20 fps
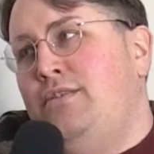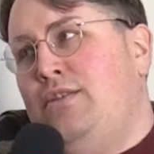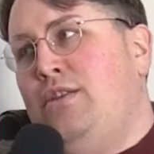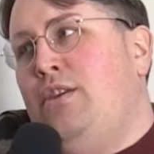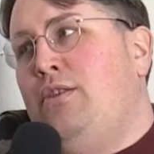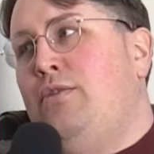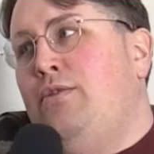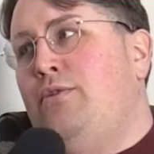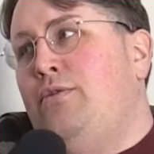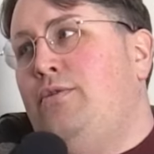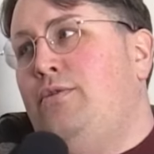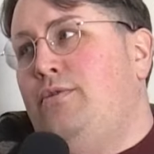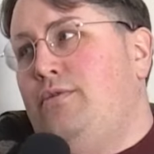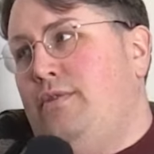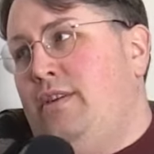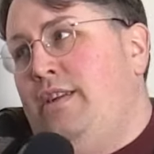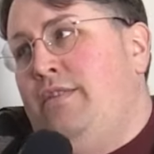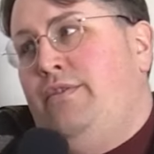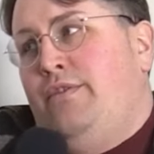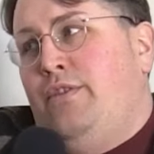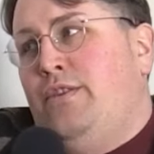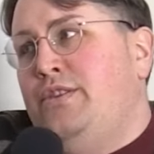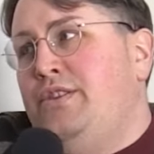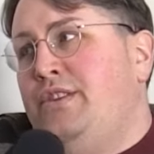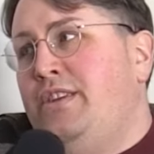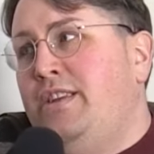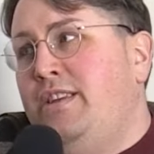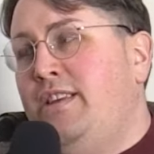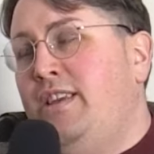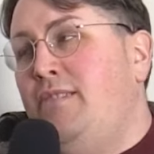no,
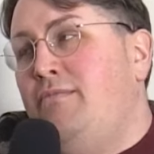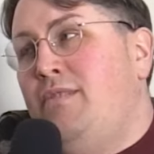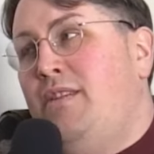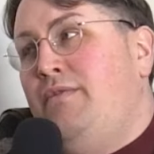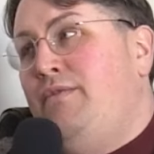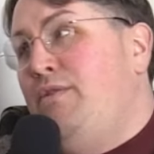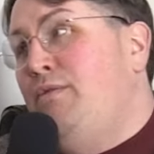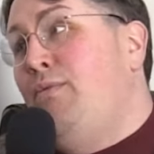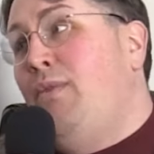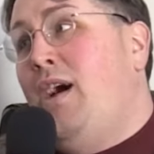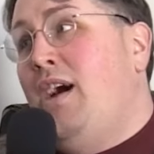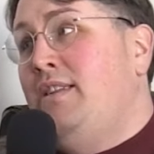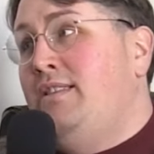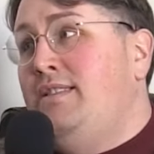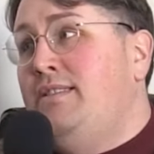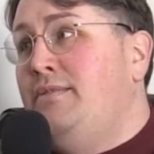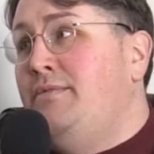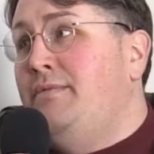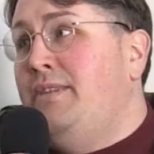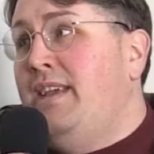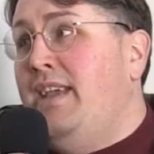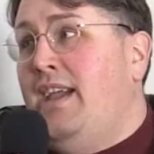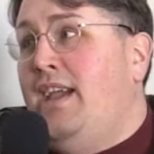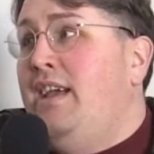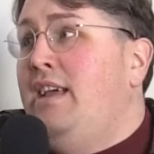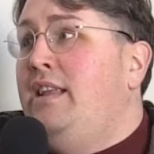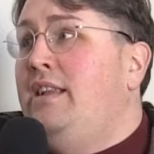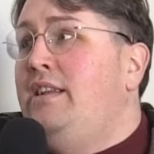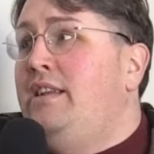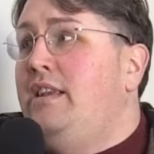unfortunately, but if you want to, we
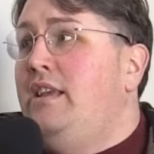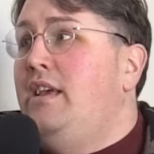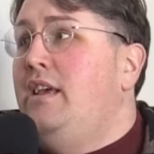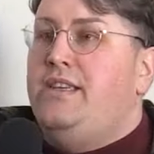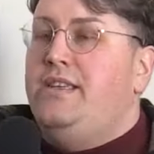can.